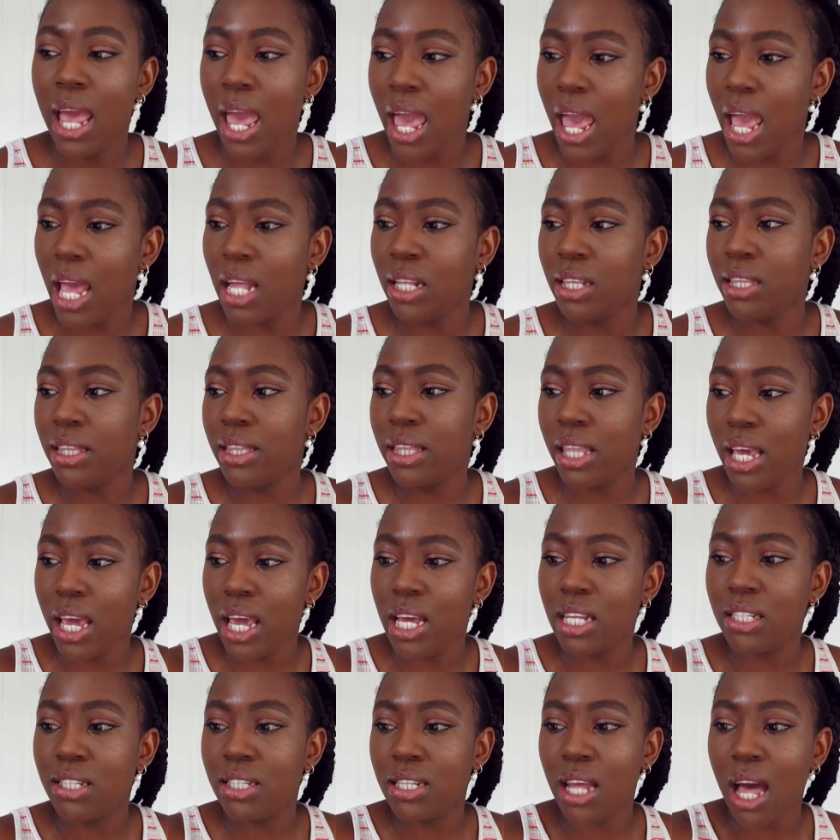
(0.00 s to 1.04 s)
And
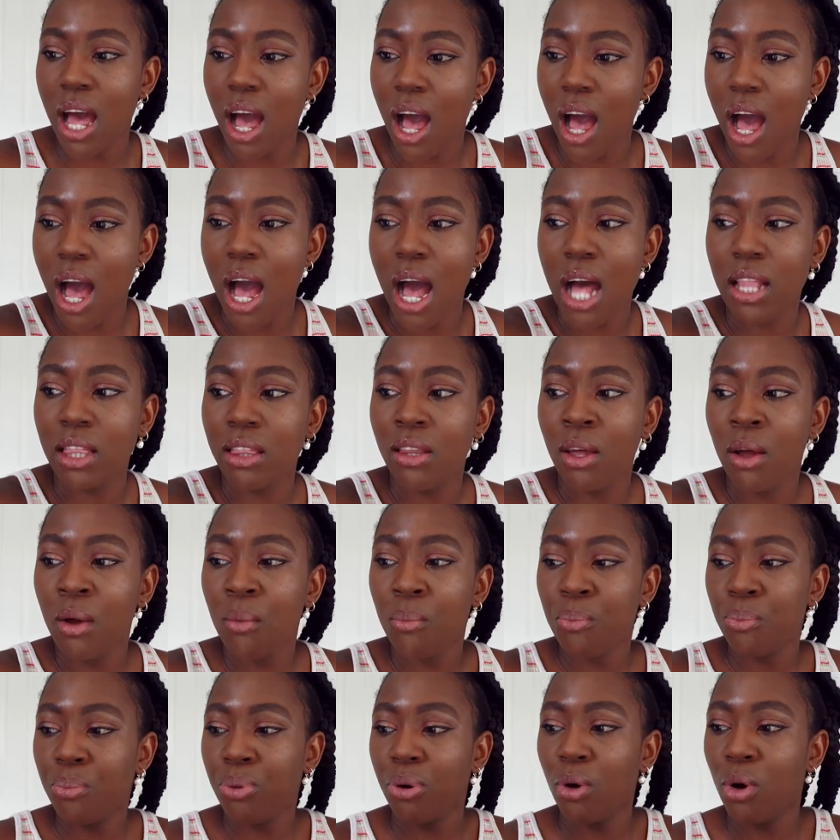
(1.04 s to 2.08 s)
this is
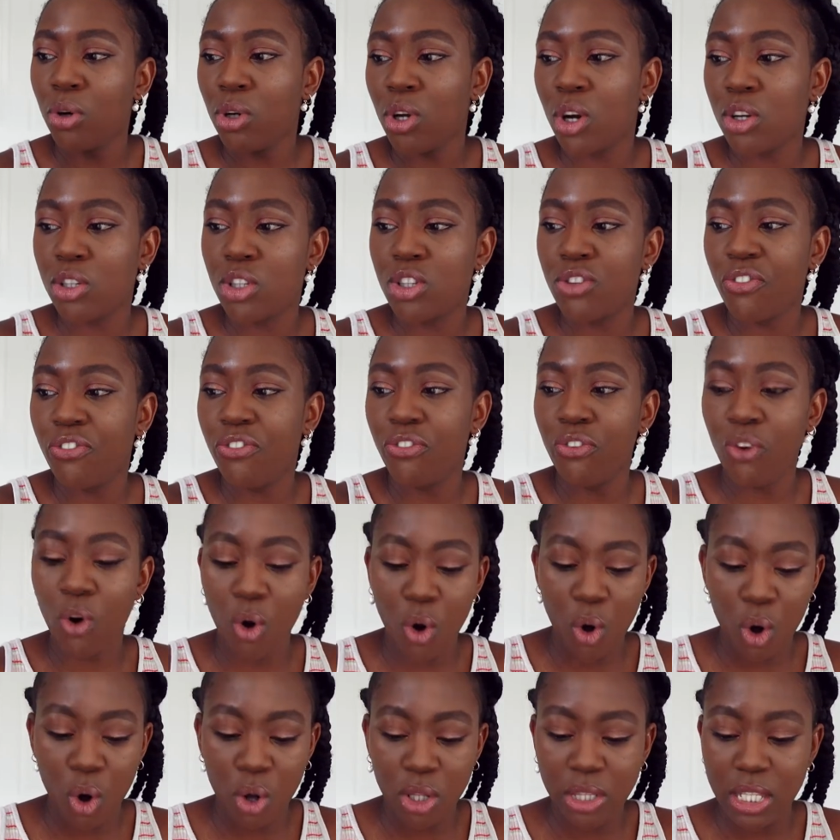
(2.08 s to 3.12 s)
product
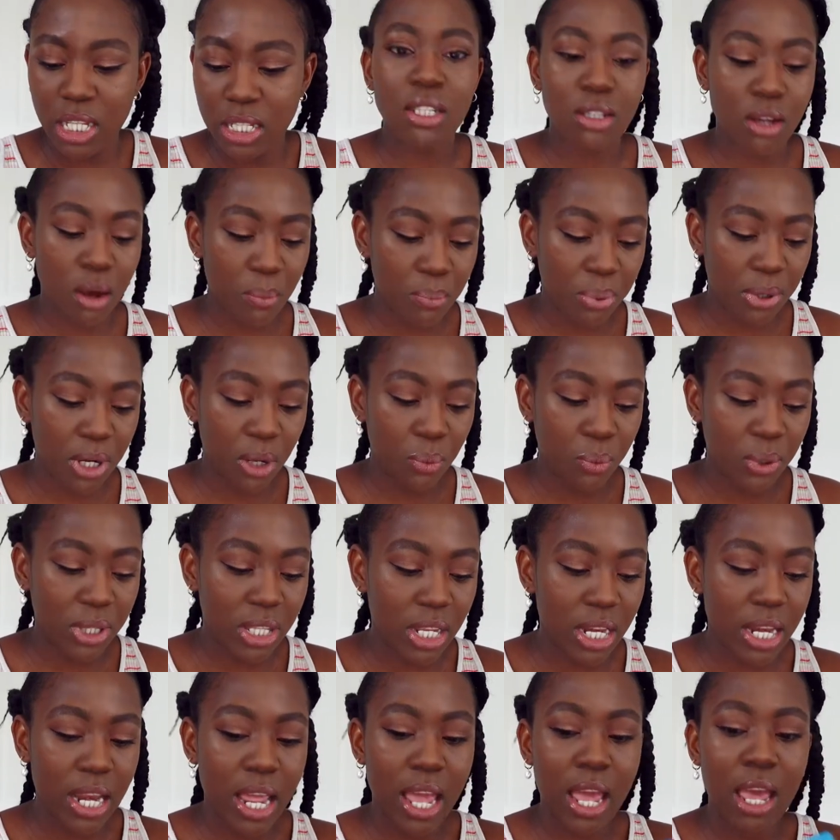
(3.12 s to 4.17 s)
for this company with the
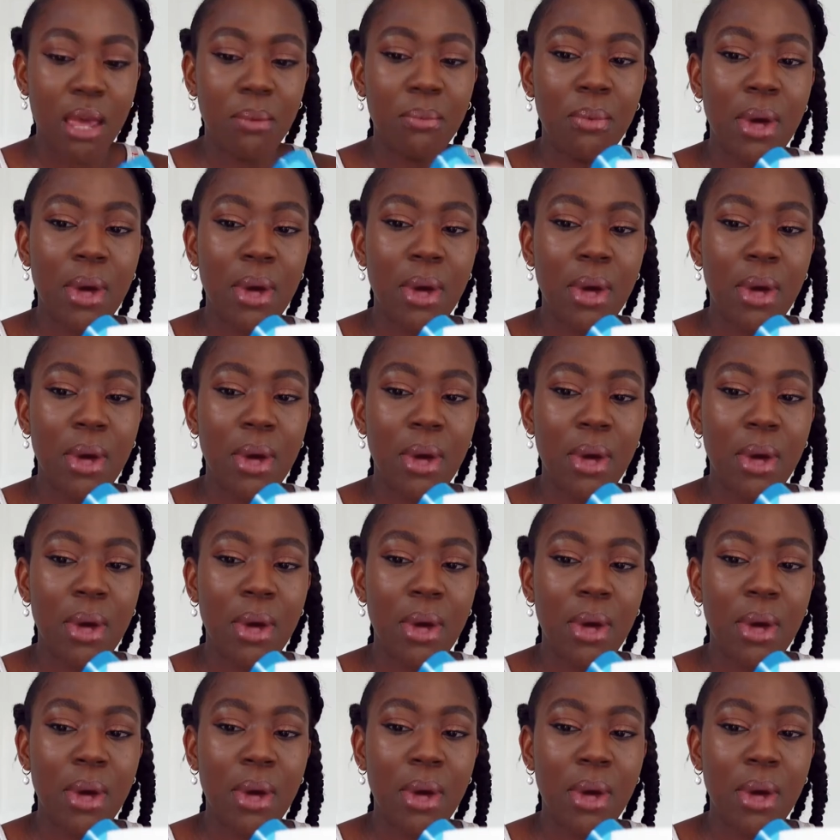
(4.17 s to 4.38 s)
name